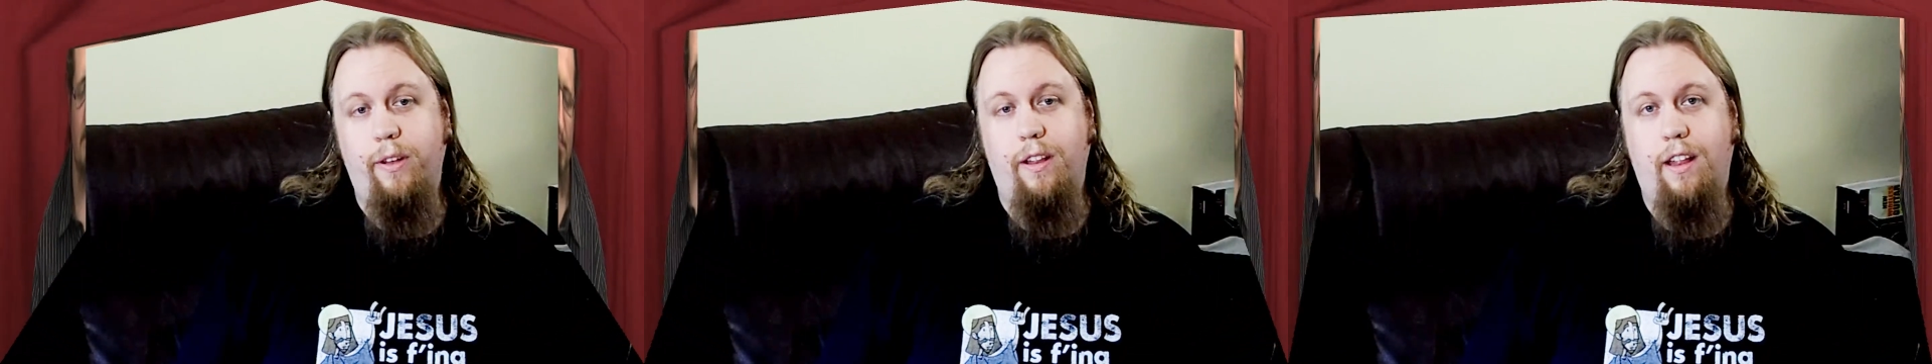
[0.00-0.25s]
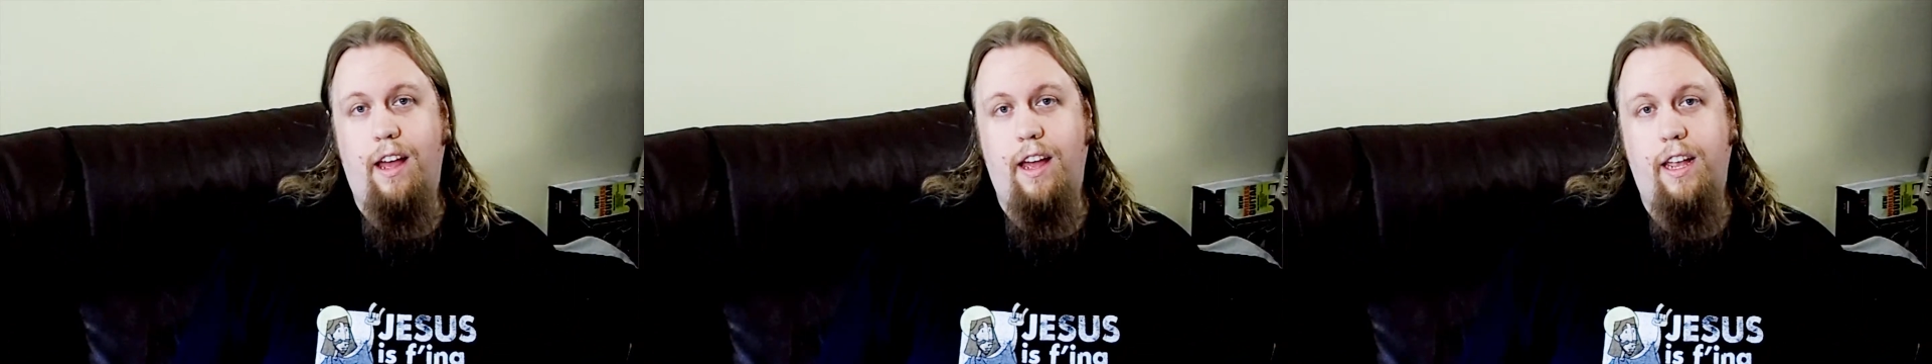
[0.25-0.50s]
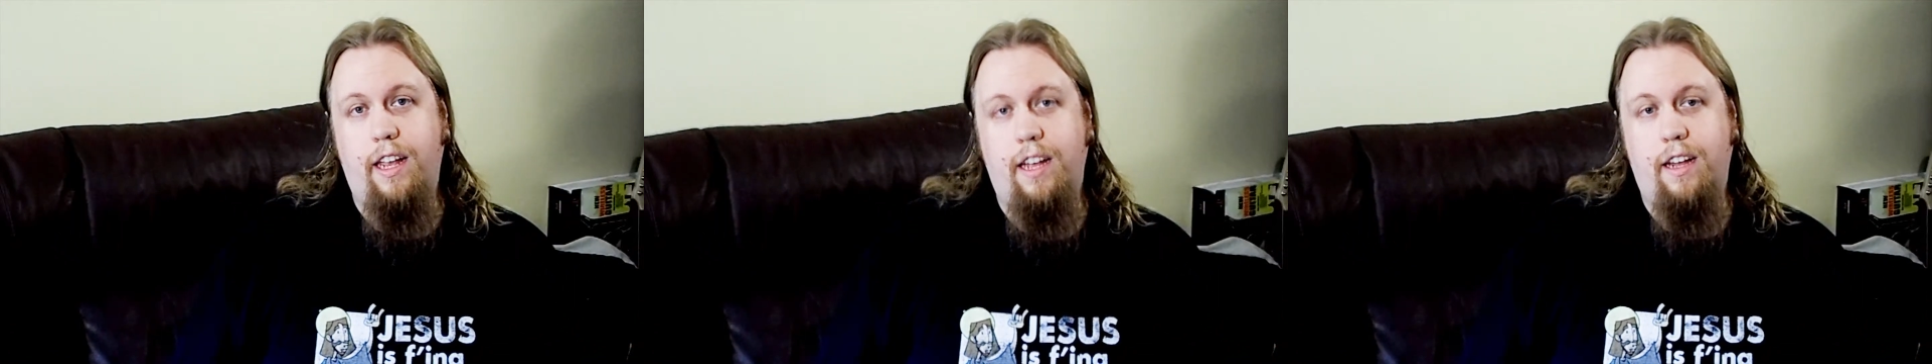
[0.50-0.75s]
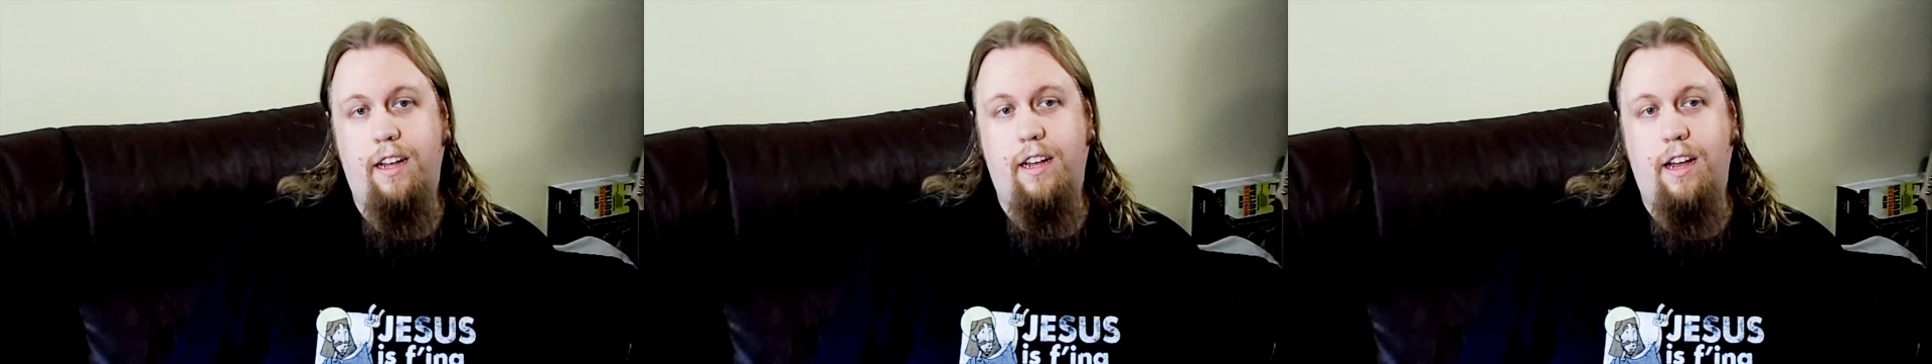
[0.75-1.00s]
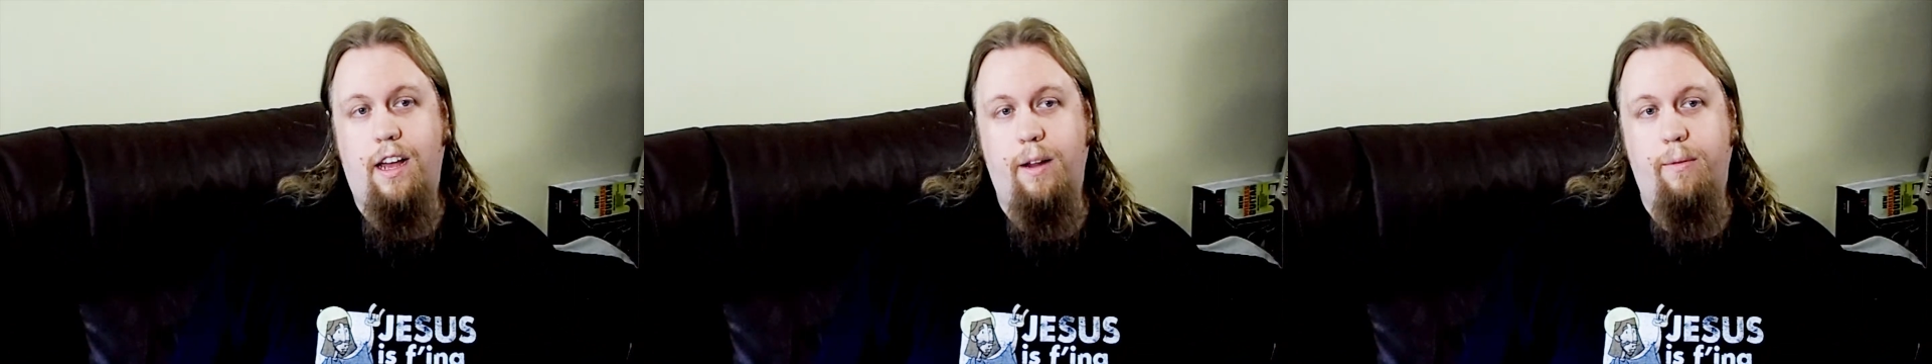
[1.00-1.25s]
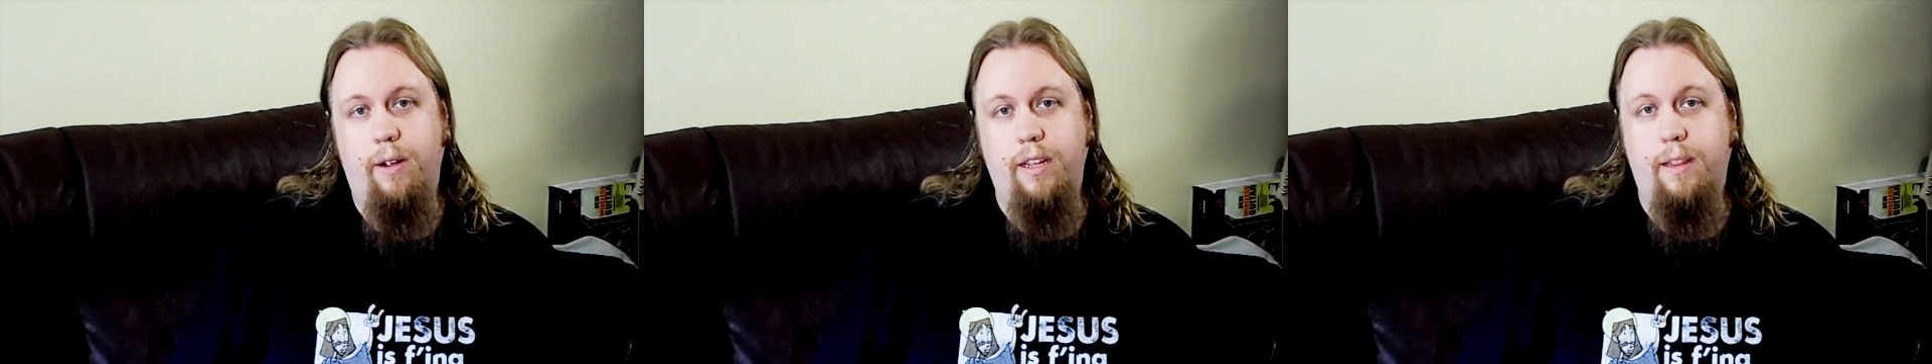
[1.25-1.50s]
Phil.
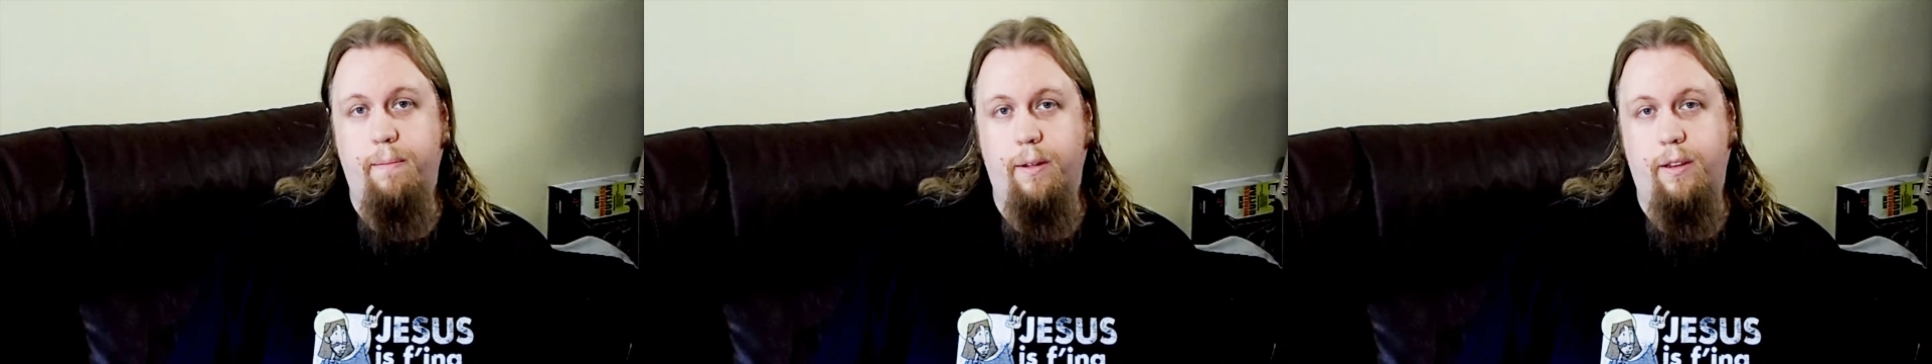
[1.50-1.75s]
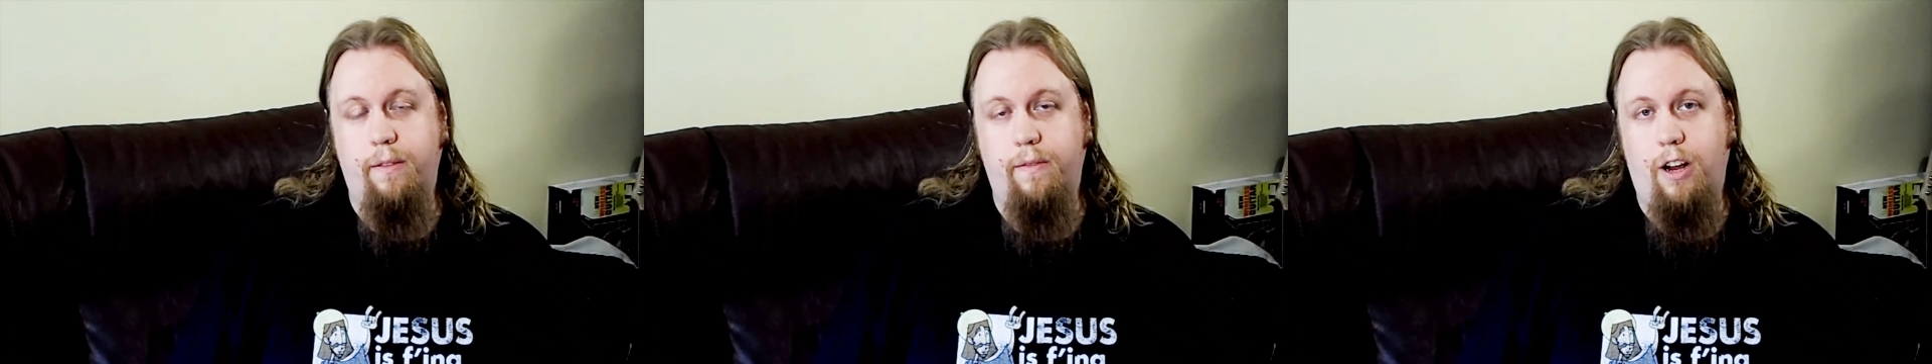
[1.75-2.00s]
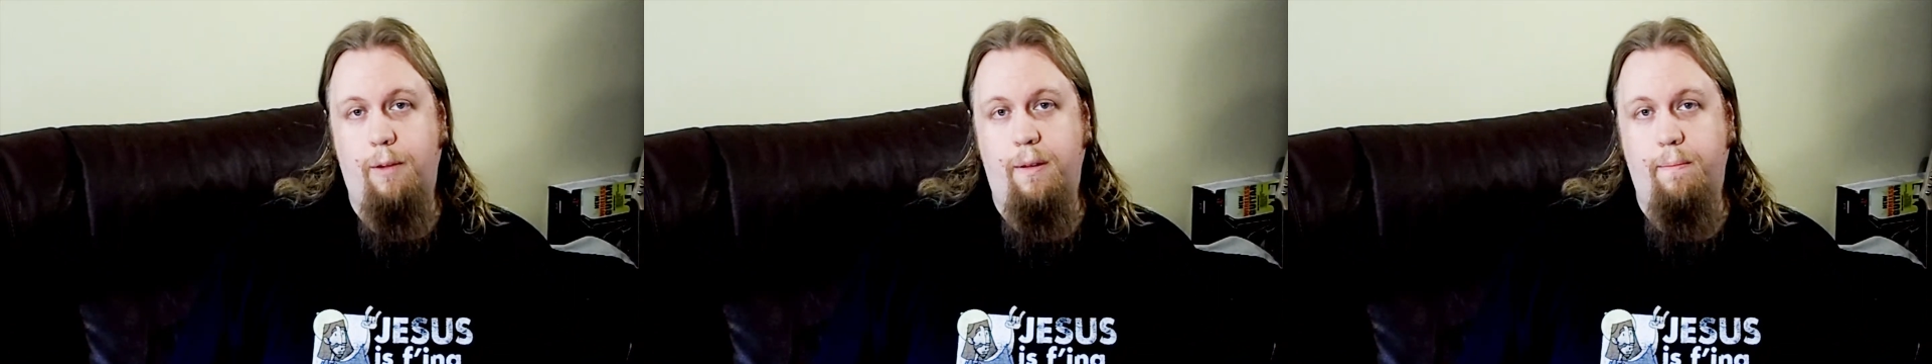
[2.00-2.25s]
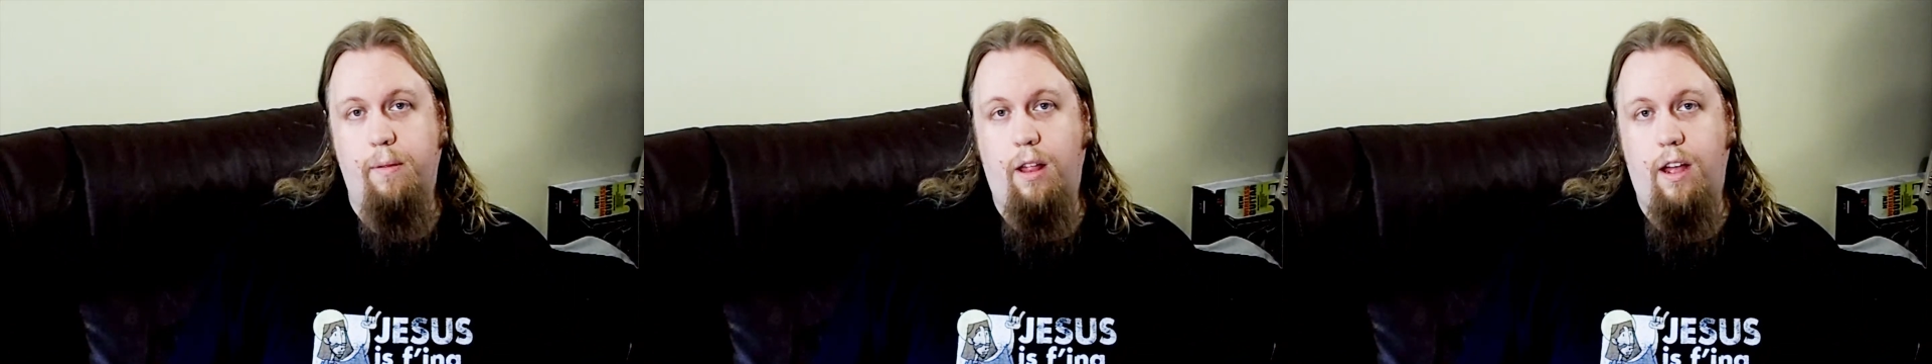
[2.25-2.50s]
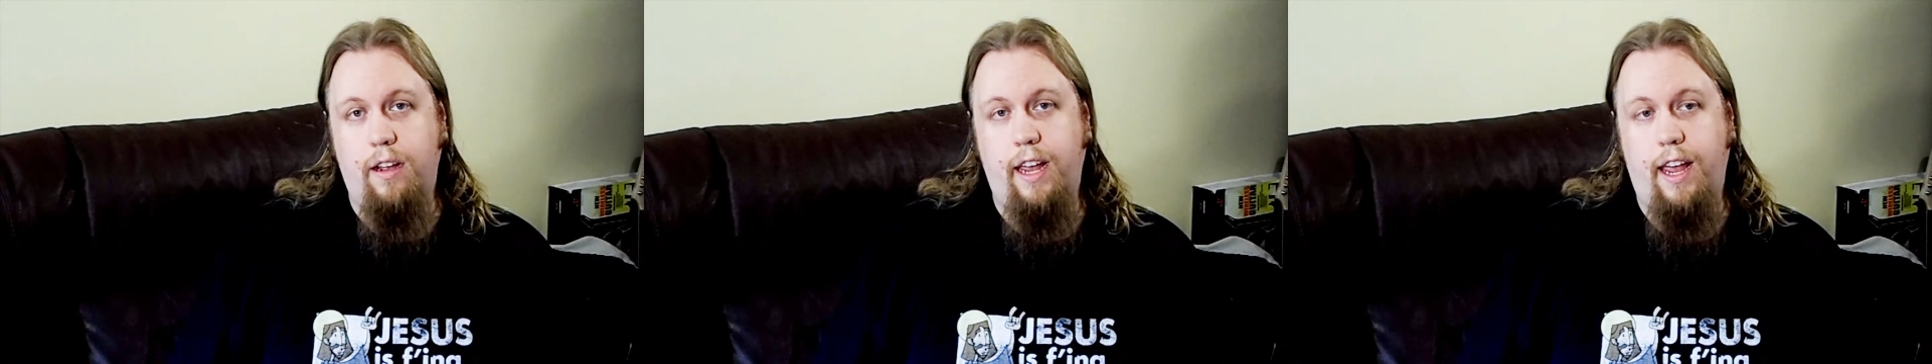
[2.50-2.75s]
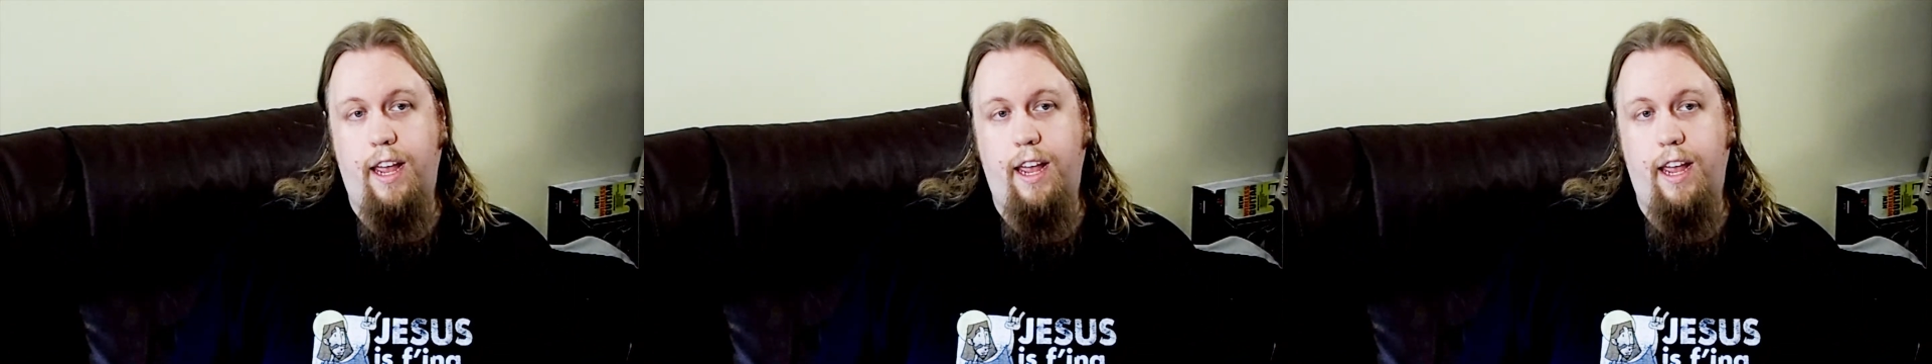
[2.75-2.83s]
I write the Build Environment blog,